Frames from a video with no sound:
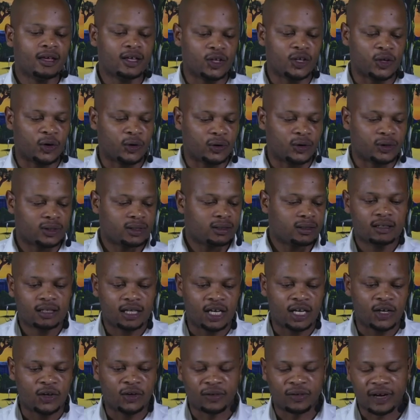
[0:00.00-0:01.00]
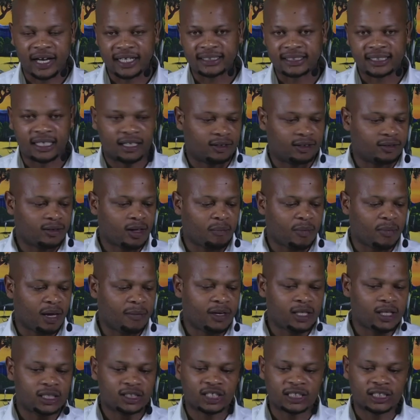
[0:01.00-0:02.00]
your writing.
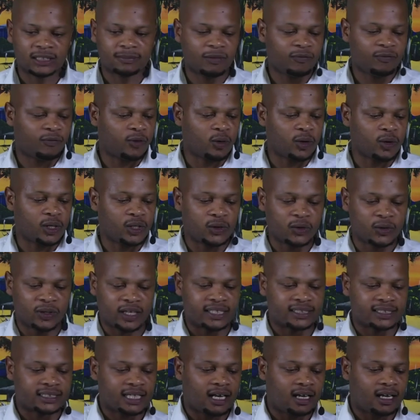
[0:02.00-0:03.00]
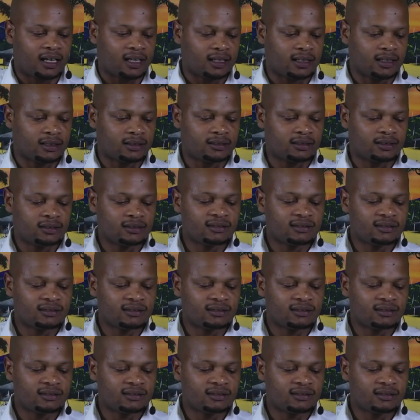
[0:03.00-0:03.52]
Maybe just before we do that, I'll